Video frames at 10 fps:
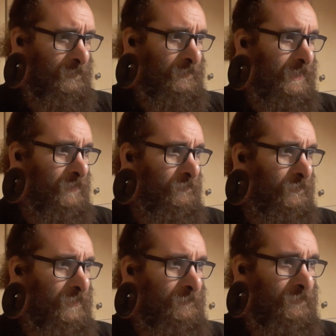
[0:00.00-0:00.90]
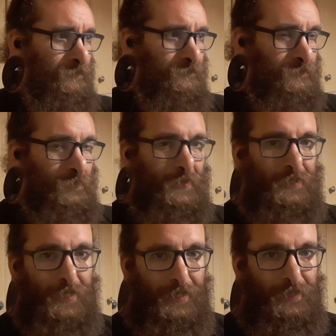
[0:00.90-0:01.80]
now that I'm at
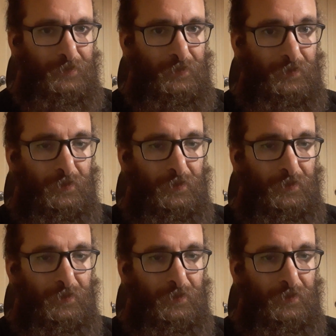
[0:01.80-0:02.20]
28,